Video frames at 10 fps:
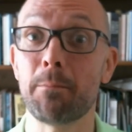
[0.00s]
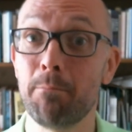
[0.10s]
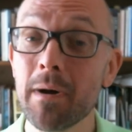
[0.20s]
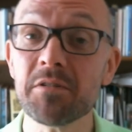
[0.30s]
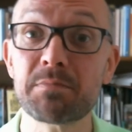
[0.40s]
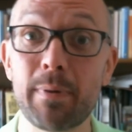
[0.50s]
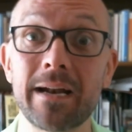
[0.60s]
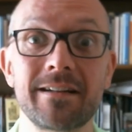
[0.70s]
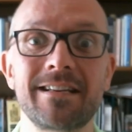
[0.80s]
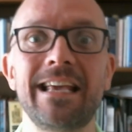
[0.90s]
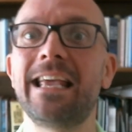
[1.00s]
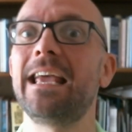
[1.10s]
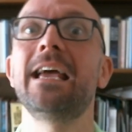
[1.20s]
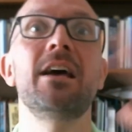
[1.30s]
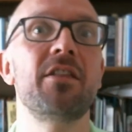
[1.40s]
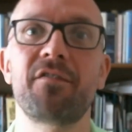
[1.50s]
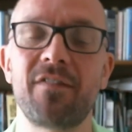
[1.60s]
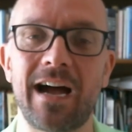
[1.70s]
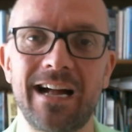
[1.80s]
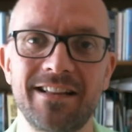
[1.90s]
Much better to hear the
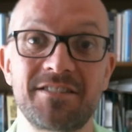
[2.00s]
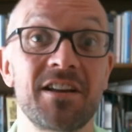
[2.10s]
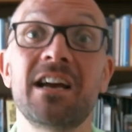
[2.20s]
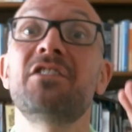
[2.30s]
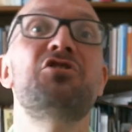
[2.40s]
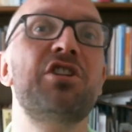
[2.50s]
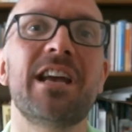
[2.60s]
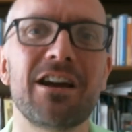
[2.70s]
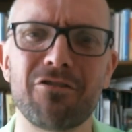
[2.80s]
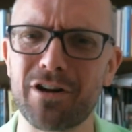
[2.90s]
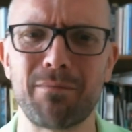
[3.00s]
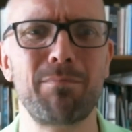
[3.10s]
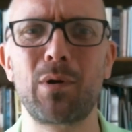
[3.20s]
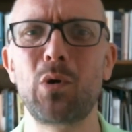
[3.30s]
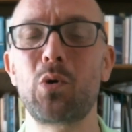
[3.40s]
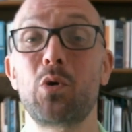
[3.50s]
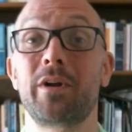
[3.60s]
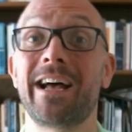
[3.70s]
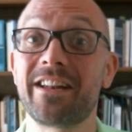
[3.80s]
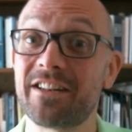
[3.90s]
fans cheer and
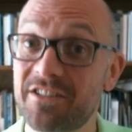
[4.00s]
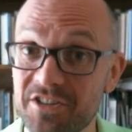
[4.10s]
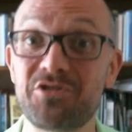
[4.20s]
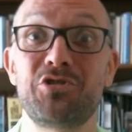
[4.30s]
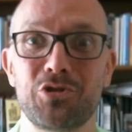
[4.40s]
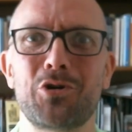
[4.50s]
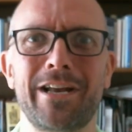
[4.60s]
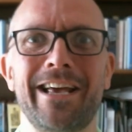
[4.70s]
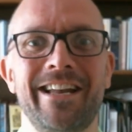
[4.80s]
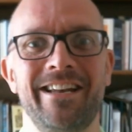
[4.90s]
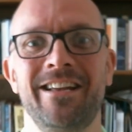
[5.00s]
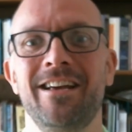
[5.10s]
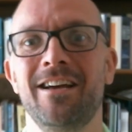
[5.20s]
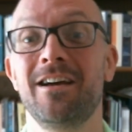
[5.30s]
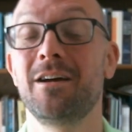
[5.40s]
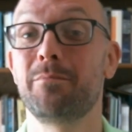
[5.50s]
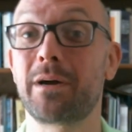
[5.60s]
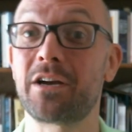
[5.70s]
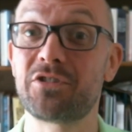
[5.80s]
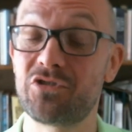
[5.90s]
applaud and to join in,
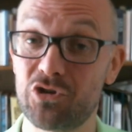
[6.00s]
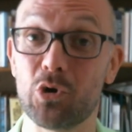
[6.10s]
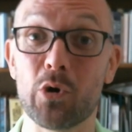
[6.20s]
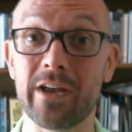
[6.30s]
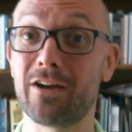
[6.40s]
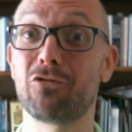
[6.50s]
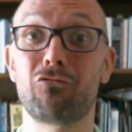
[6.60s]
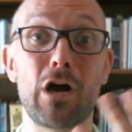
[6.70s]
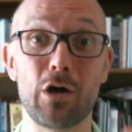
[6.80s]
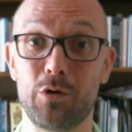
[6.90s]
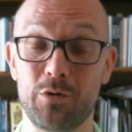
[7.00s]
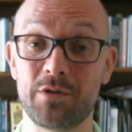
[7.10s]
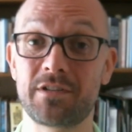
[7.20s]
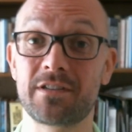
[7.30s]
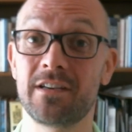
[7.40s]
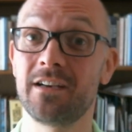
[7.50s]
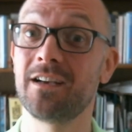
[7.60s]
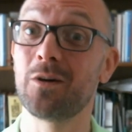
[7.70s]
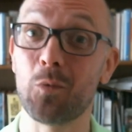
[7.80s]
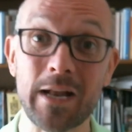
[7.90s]
because joy grows
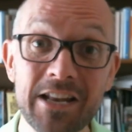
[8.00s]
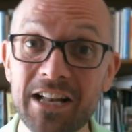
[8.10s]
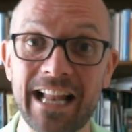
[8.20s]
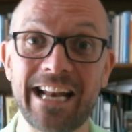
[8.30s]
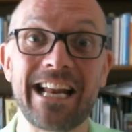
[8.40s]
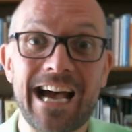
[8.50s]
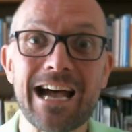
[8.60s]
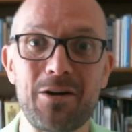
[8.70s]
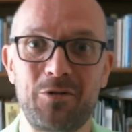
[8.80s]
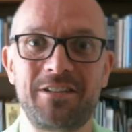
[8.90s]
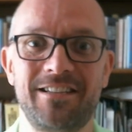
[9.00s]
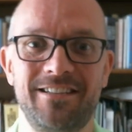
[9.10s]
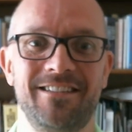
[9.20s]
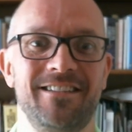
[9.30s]
when you let it out.